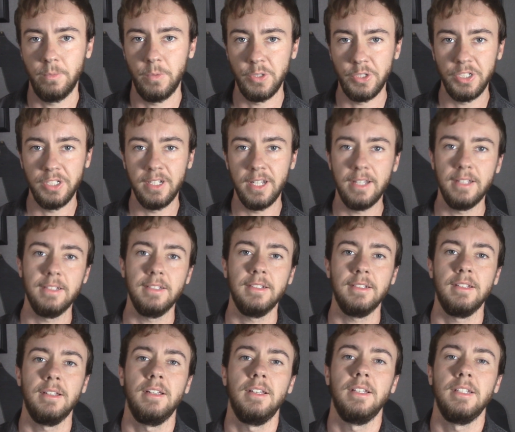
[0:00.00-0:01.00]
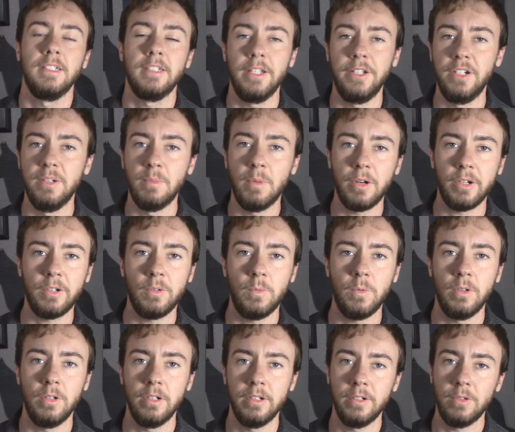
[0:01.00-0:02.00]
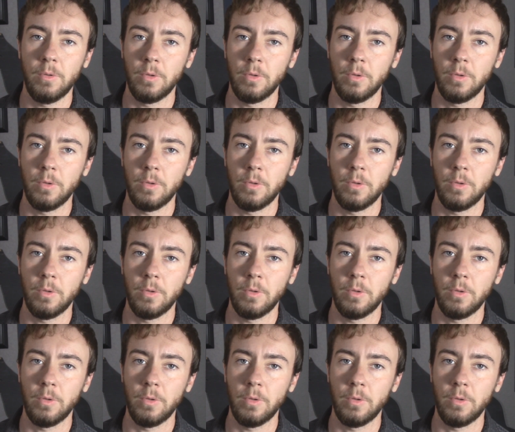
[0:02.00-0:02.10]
When she does, say your marker word